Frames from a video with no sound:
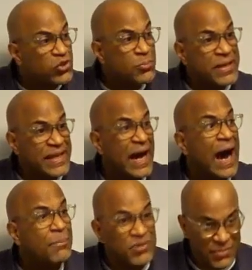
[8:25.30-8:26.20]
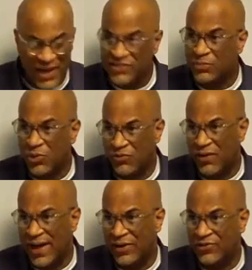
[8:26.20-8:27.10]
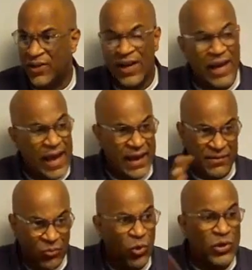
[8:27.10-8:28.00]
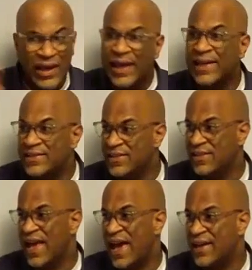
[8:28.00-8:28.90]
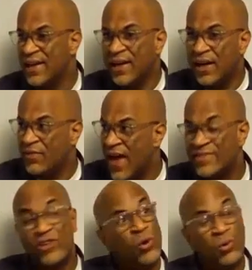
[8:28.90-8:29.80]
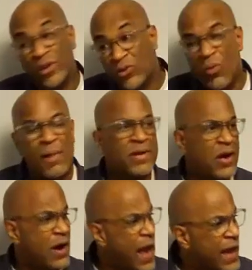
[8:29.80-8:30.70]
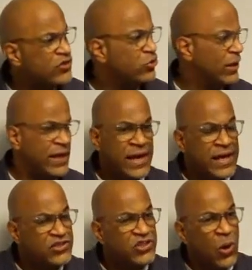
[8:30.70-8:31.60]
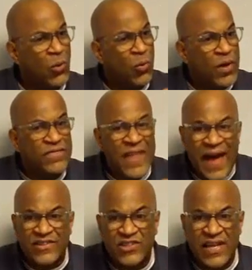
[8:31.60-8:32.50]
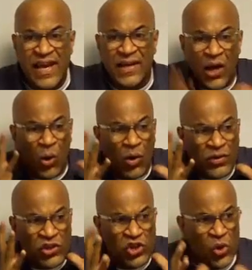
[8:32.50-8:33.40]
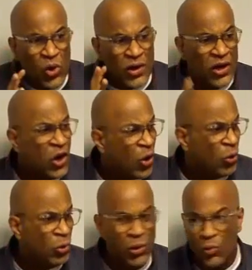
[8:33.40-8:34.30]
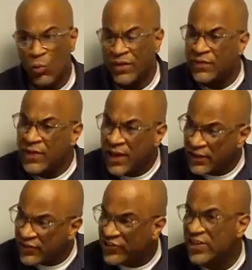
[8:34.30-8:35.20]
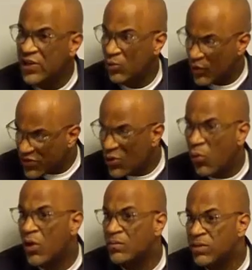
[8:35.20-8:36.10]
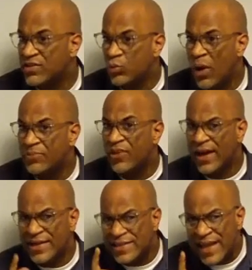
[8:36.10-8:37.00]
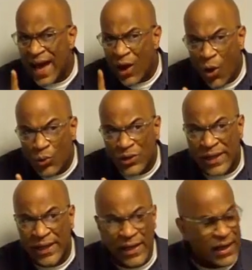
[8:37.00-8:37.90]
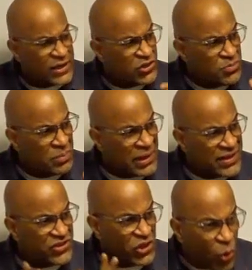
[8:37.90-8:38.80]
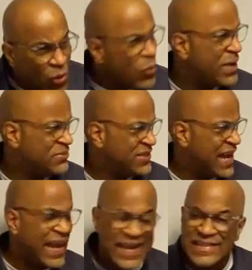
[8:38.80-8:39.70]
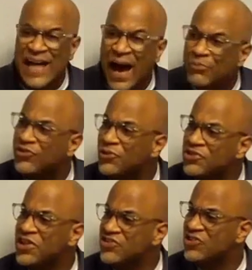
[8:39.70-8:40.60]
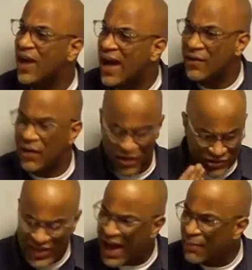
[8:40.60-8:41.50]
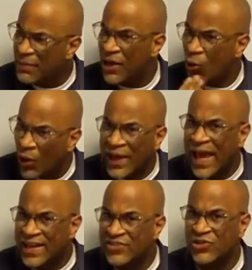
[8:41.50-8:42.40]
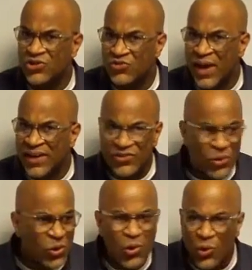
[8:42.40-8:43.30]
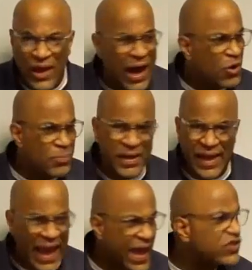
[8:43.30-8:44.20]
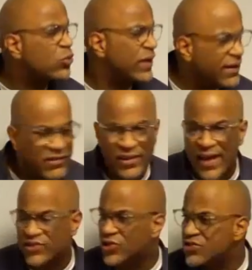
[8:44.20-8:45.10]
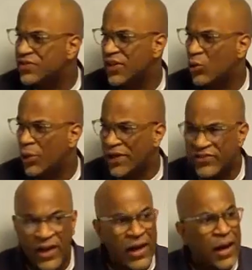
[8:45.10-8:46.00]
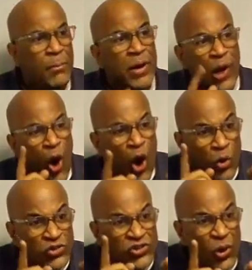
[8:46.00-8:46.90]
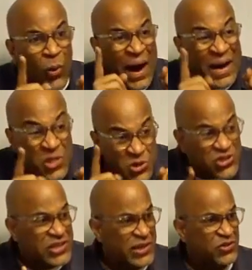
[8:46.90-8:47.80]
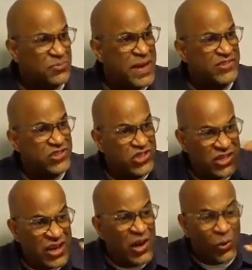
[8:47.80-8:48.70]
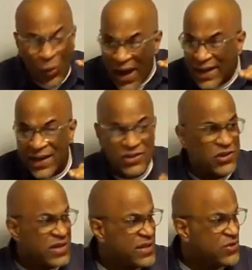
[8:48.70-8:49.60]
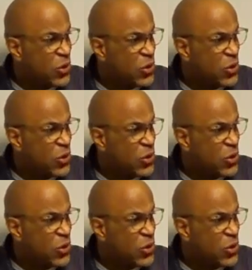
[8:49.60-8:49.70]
media optimized profiles, and we'll get into that. That's a whole nother webinar actually. So with that said, your goal with SEO, with your WordPress website, is not only to place your website in top search engine, top organic search rankings on Google, Yahoo, Bing, Ask, whatever that search vehicle is, but also other sales messaging right underneath your